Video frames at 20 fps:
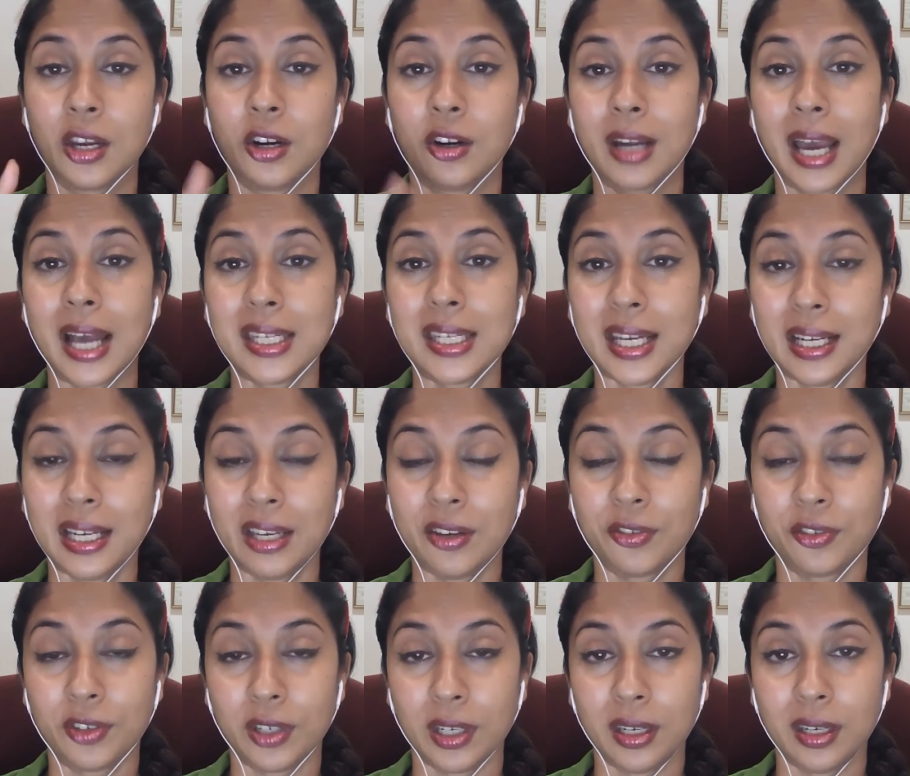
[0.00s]

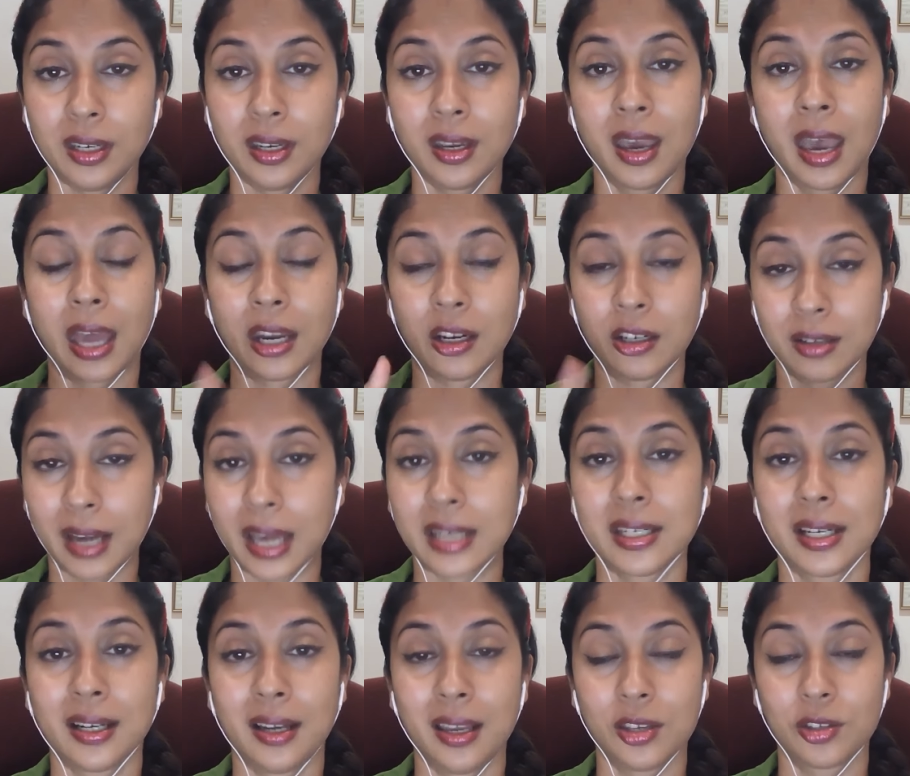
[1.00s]
radically free, and
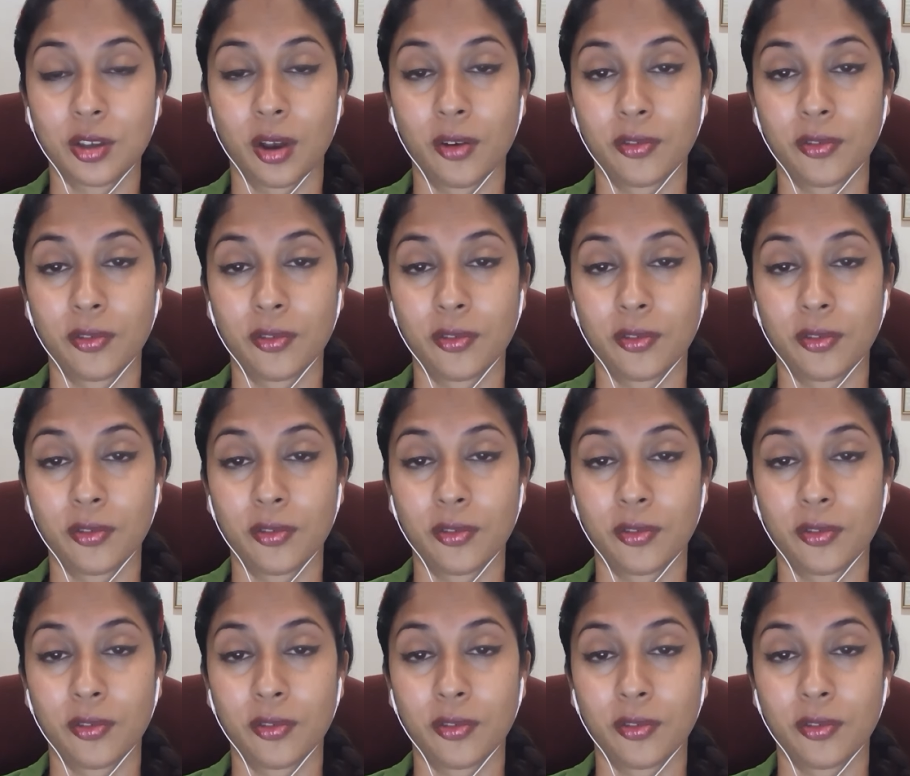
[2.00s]
radically